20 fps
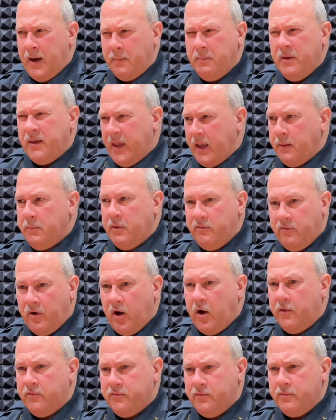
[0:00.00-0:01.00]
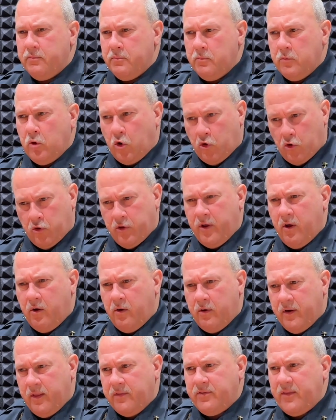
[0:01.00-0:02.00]
became involved early
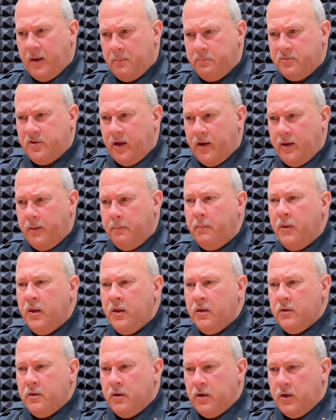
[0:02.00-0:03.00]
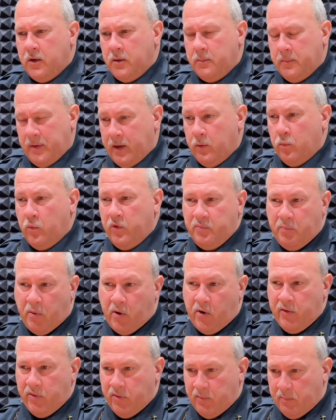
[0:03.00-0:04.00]
on at that time and was
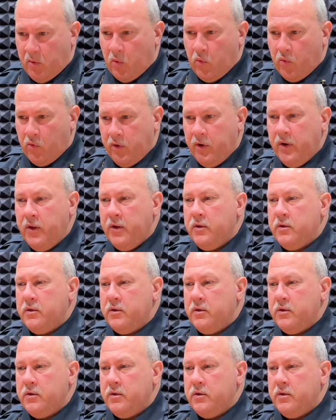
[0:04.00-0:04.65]
part of the board.